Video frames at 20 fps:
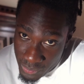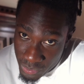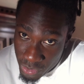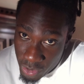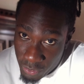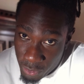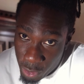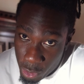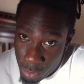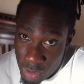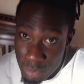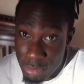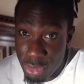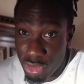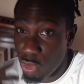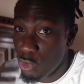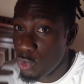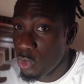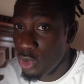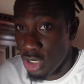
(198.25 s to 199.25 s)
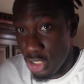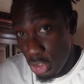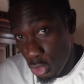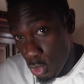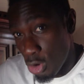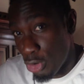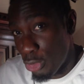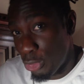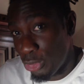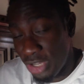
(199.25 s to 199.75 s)
You feel me? But
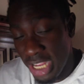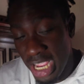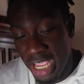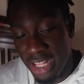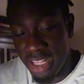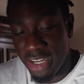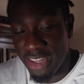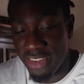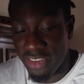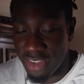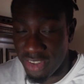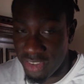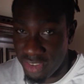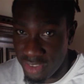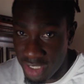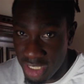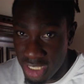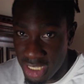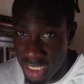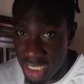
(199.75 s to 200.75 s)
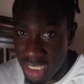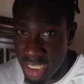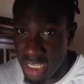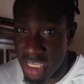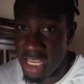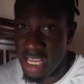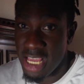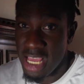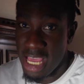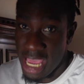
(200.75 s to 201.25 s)
you understand that it's a C,
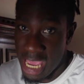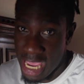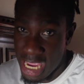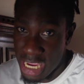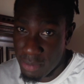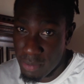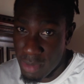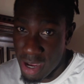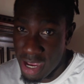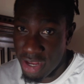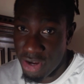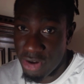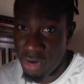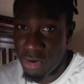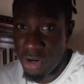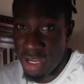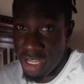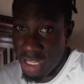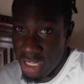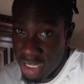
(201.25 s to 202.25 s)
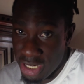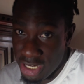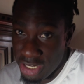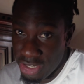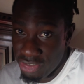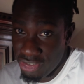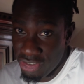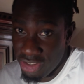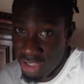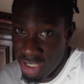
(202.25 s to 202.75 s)
A minor, and then a
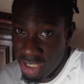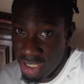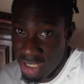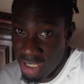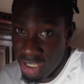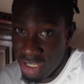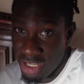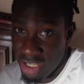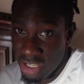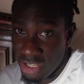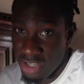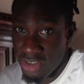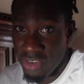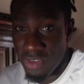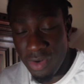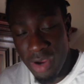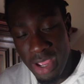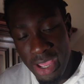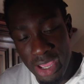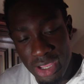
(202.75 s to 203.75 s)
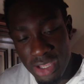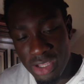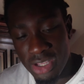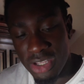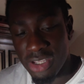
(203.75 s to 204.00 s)
G, right?